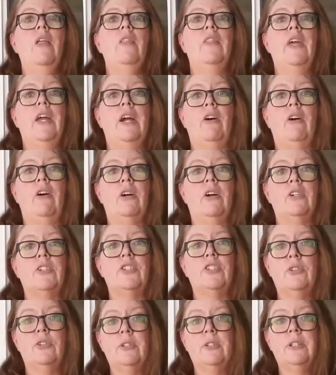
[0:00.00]
There are
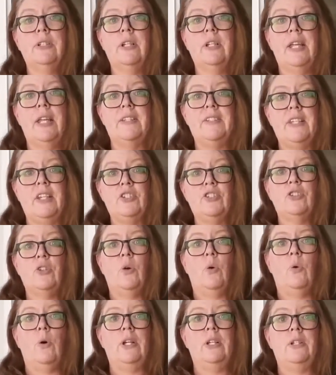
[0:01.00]
certain
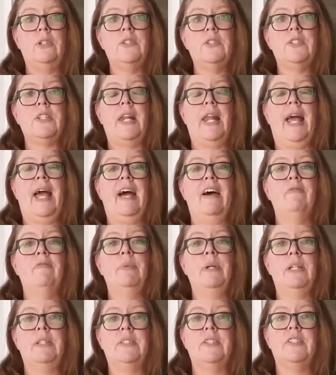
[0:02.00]
essential oils that have
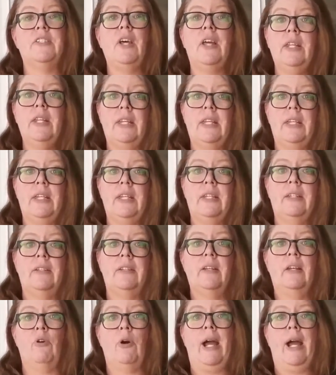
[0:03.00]
been studied
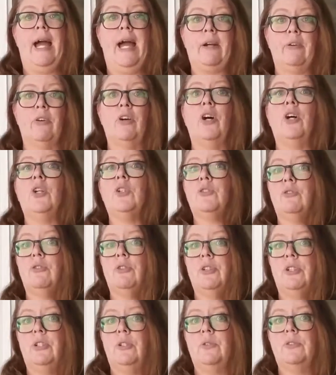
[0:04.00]
for
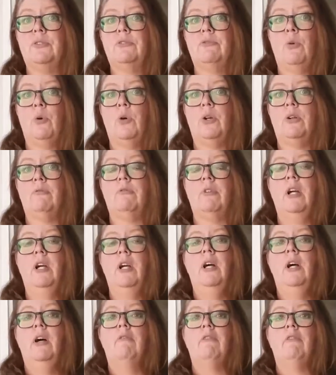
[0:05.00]
agricultural use for
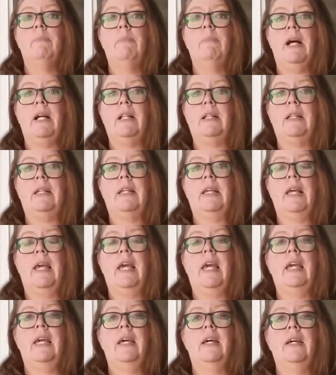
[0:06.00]
repelling
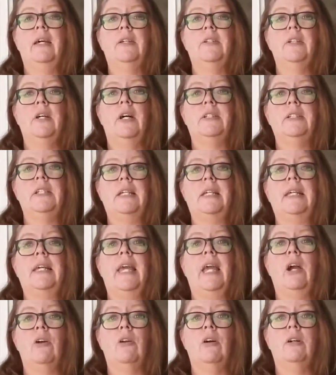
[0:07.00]
and taking
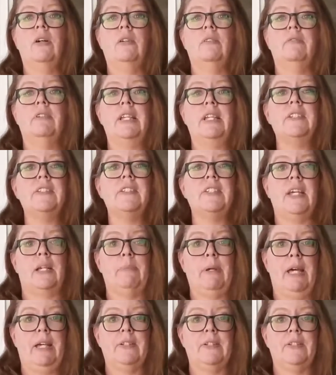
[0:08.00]
care of
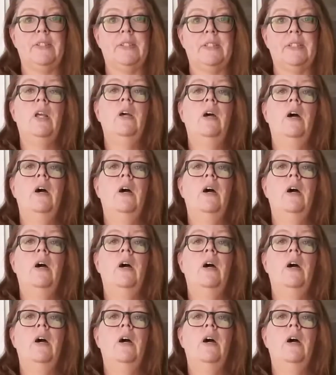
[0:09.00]
insect pests.